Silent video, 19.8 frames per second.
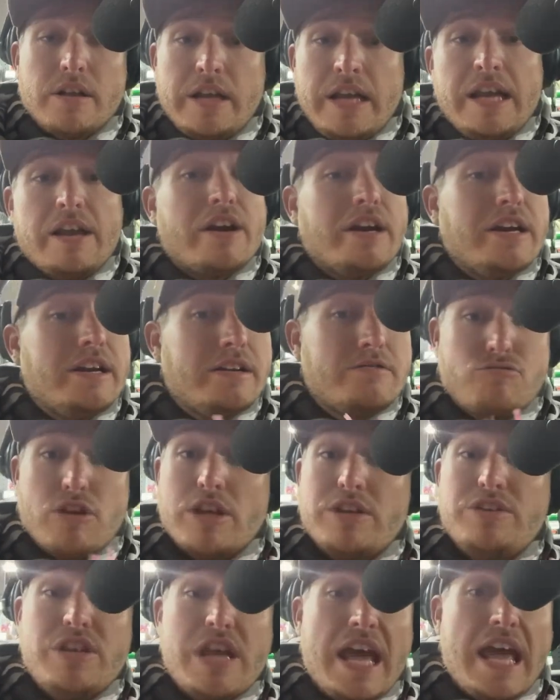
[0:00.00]
Here in
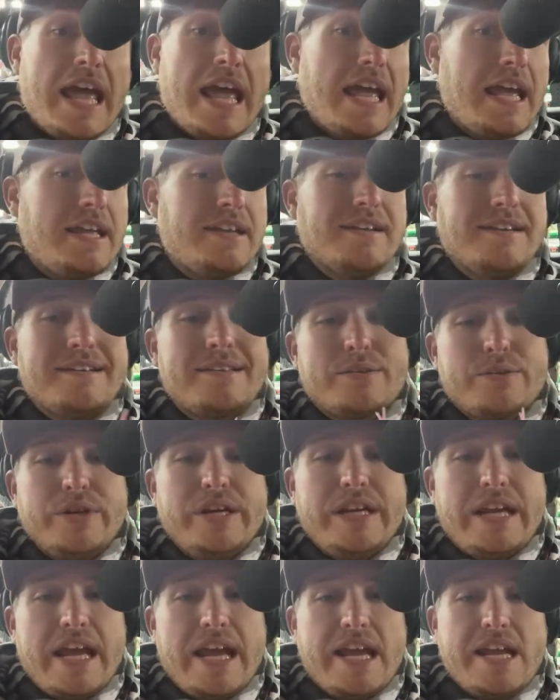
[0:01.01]
a day to
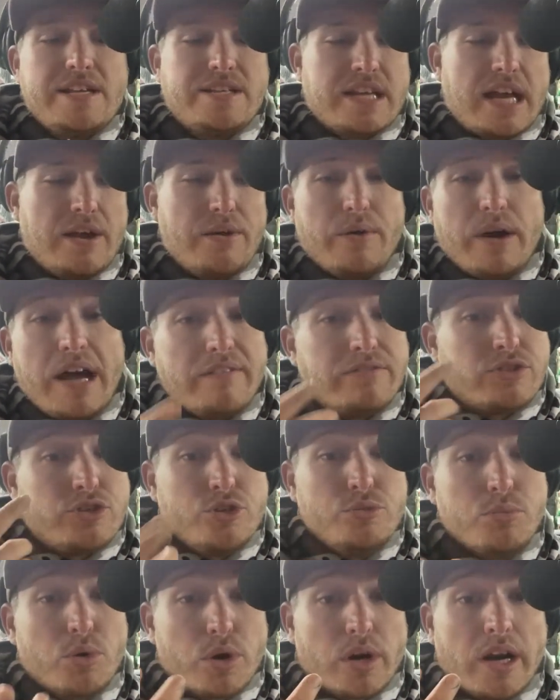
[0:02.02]
3 days, I will have
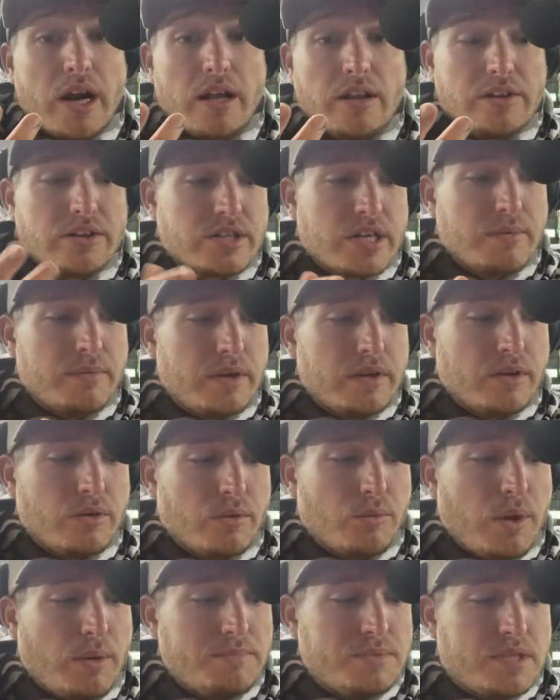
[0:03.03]
2 more colors coming on the
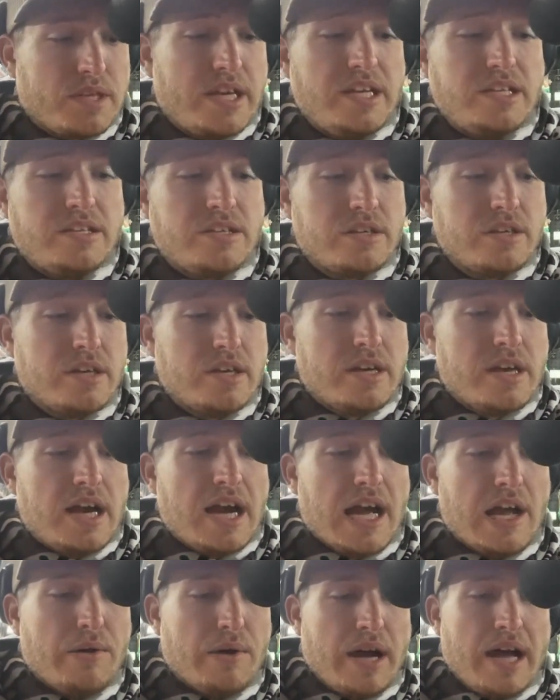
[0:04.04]
website.
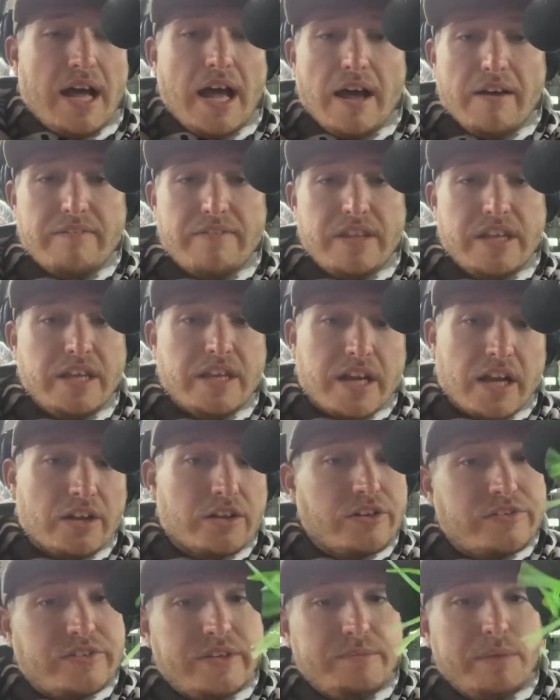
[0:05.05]
I will have the color
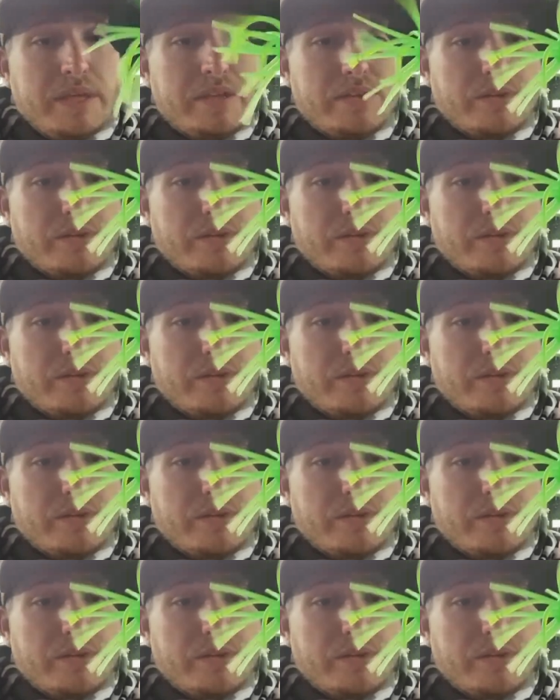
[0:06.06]
you see me